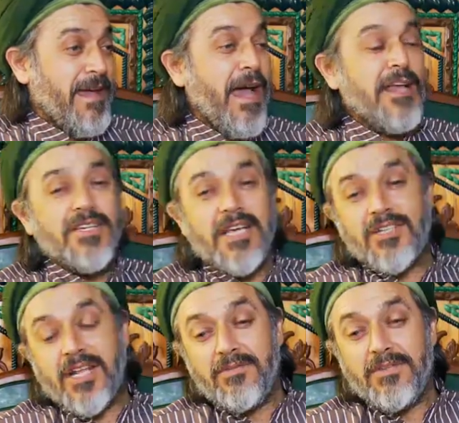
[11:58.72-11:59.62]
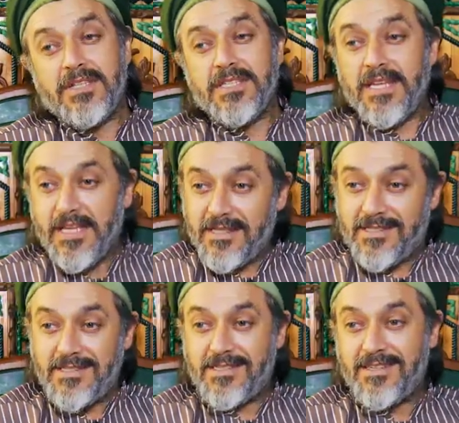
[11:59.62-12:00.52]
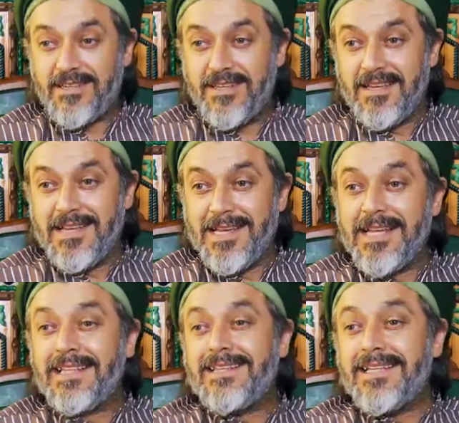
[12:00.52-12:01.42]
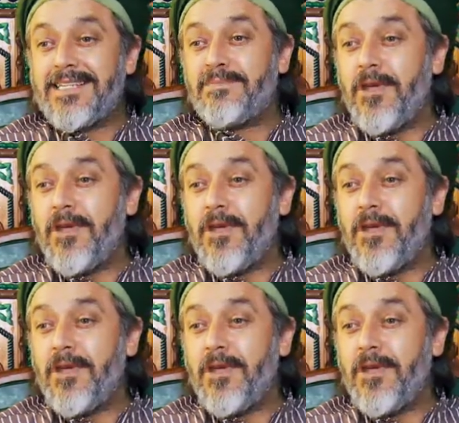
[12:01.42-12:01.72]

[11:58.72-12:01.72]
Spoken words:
And Sheikh Sharafuddin say, yes, these